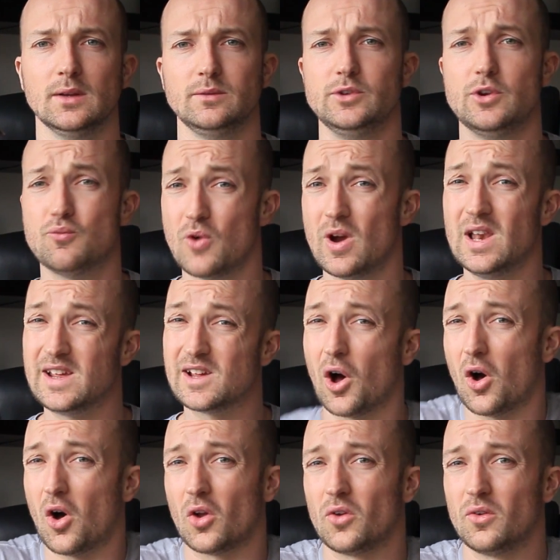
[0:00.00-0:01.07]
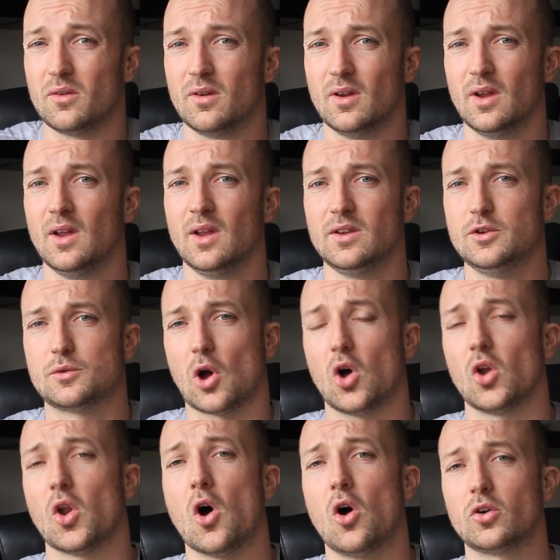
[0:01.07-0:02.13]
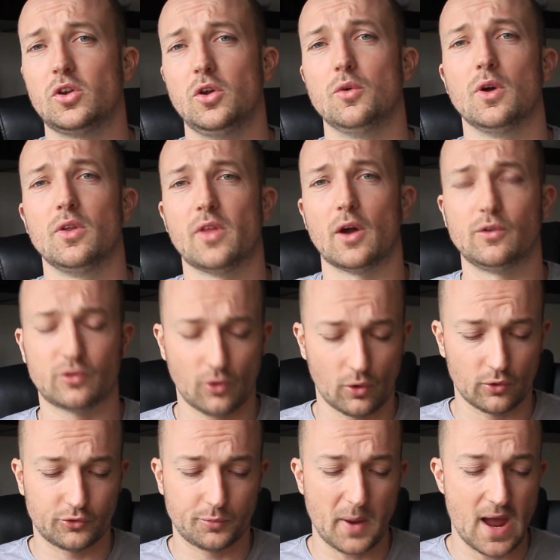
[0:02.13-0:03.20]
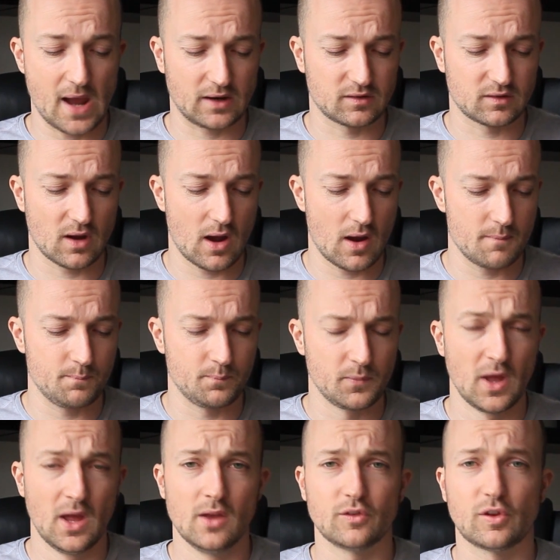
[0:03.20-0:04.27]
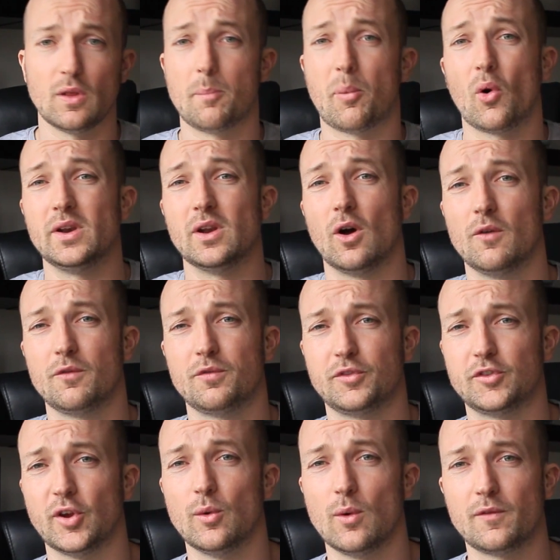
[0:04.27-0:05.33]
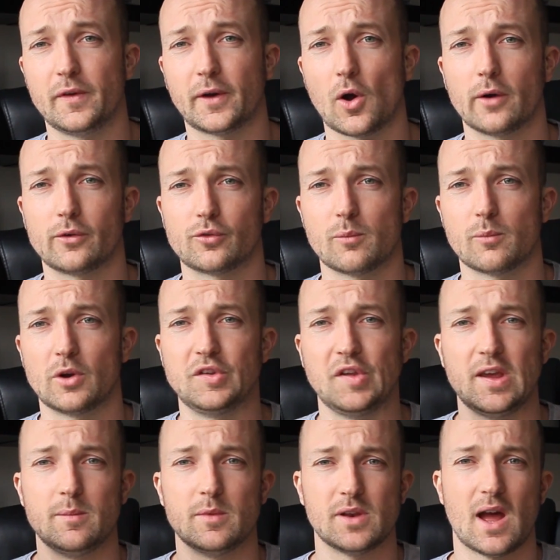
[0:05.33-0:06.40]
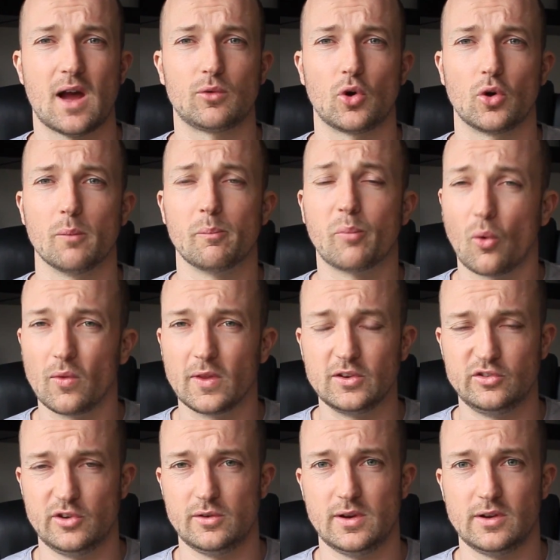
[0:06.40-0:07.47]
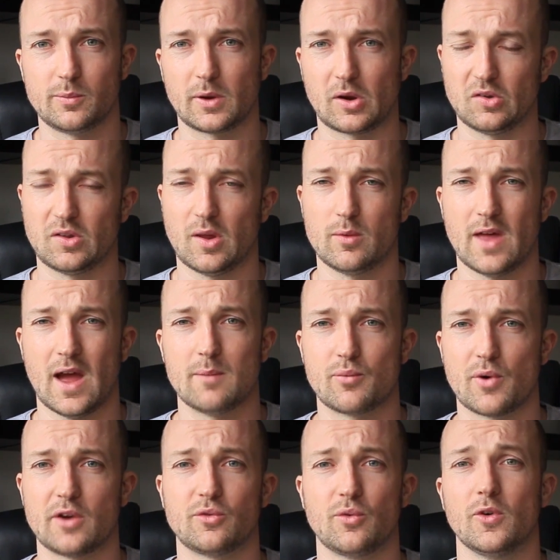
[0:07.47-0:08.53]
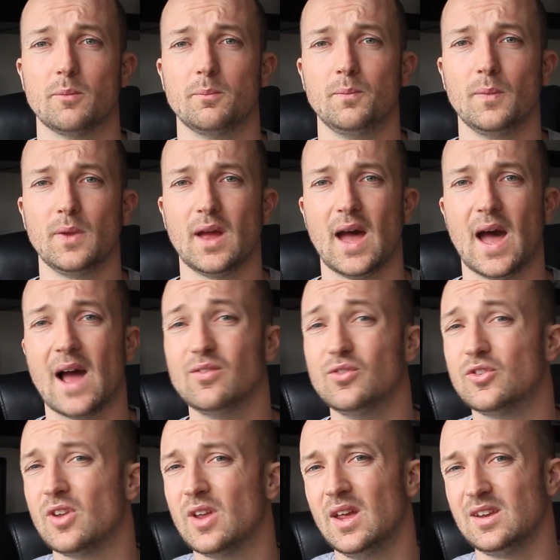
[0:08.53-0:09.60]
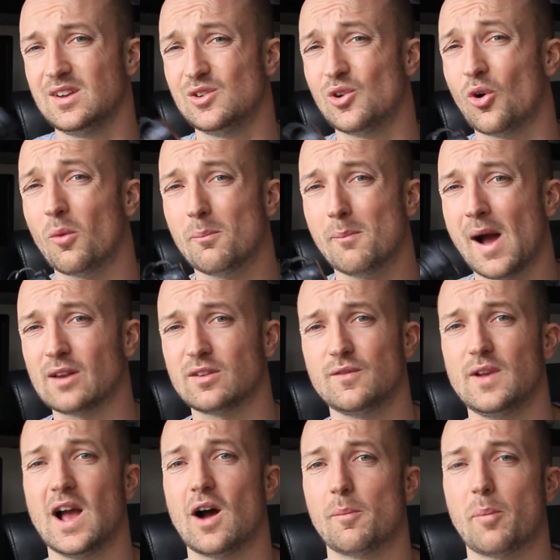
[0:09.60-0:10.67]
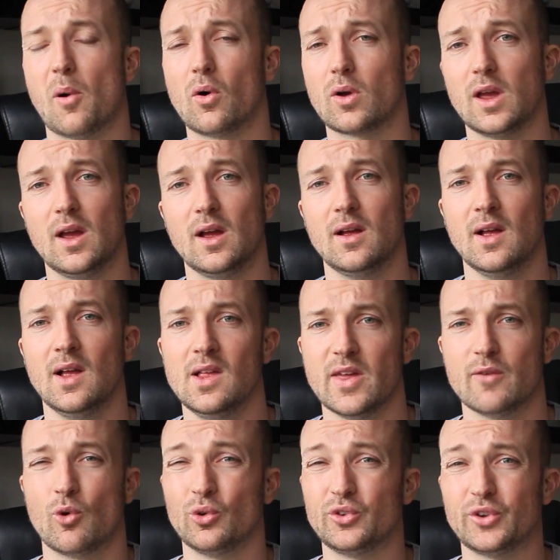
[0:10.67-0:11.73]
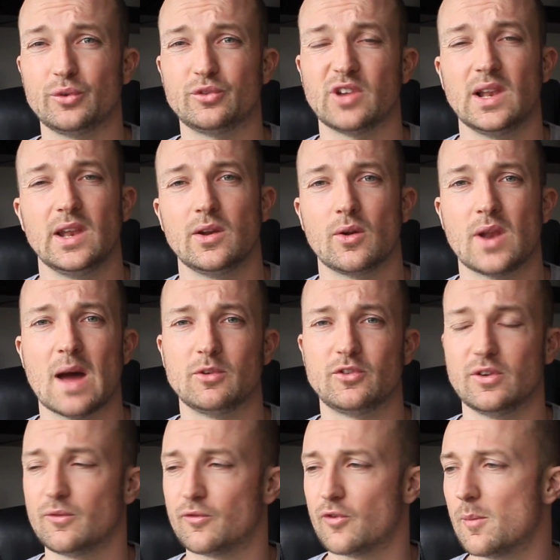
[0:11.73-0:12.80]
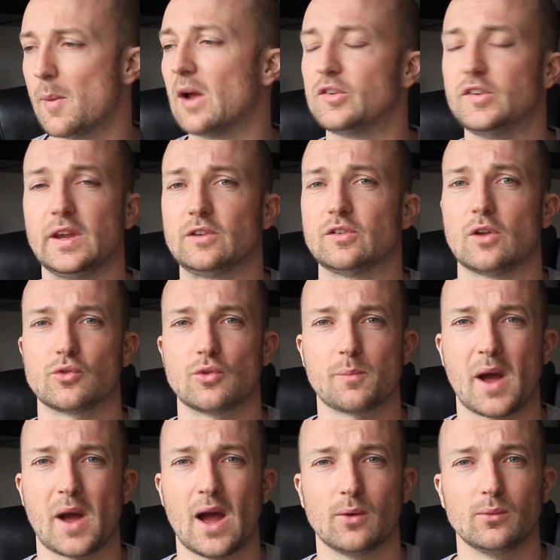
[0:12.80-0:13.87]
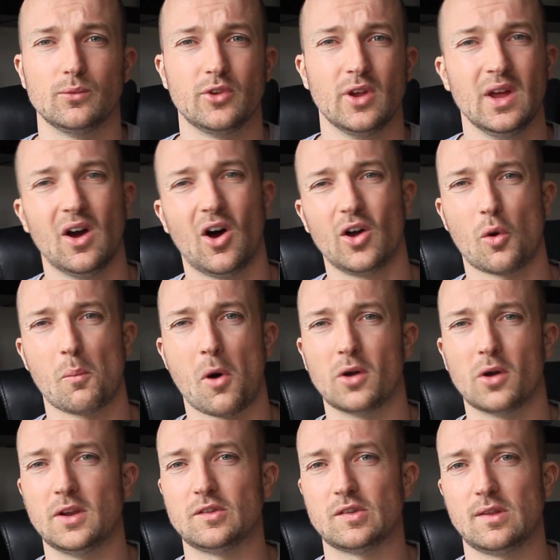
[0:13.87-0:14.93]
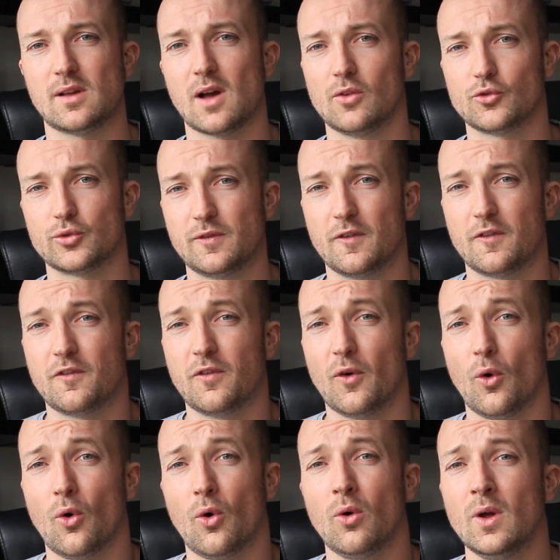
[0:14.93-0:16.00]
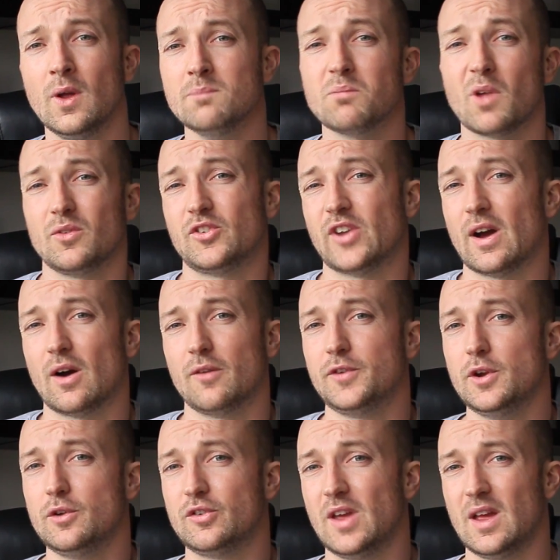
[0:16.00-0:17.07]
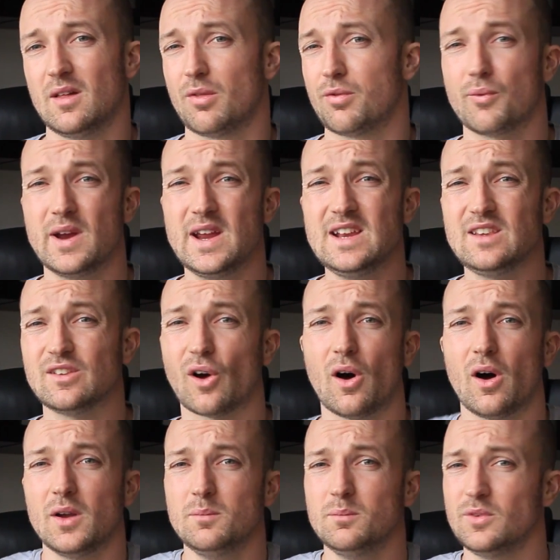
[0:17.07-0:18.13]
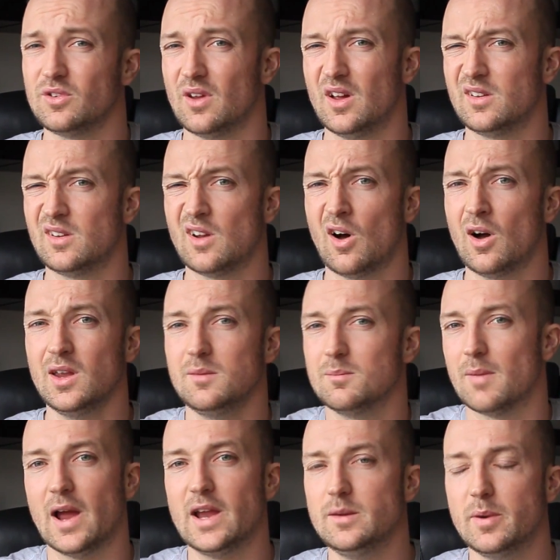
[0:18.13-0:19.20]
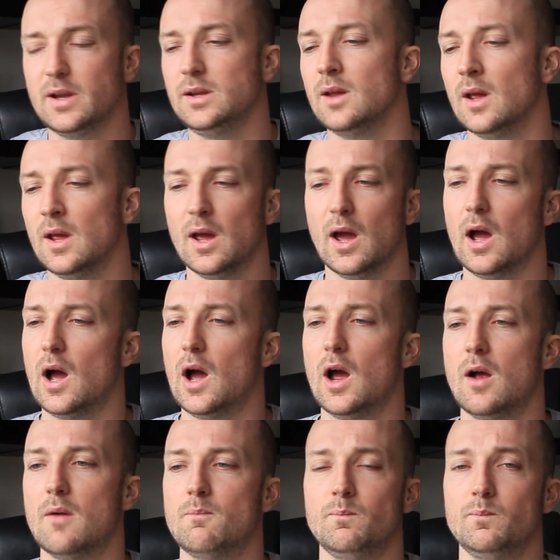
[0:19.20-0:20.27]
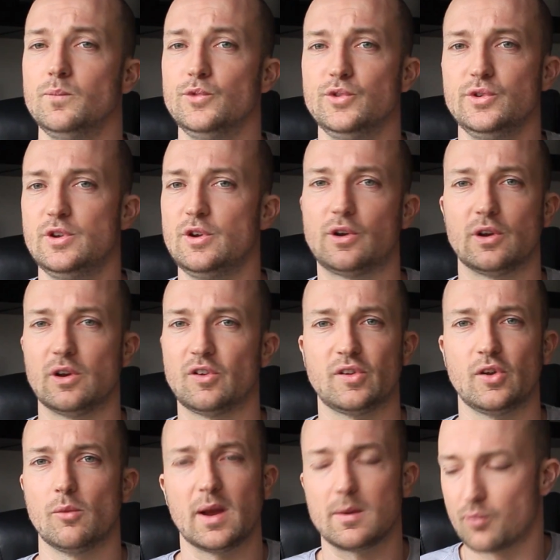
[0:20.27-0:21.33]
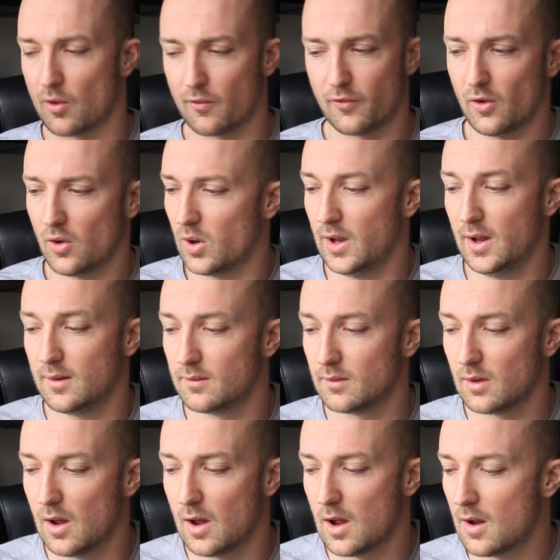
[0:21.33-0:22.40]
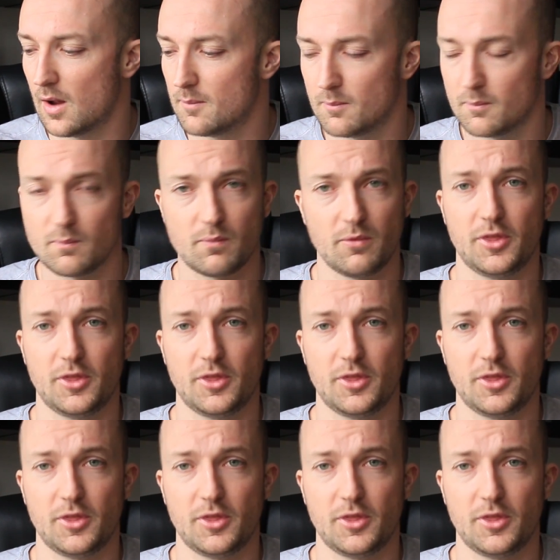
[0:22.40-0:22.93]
You really can't you can't argue at those sort of specs. Um, to the point of two of the guys from my team have now gone and bought these units because they were that impressed with them. And you're not massively out of pocket. They're also selling on Amazon for about £600. I got mine into the country for four. Say I've used it three times at night, maybe. Um, you're going to still make profit on it. Um,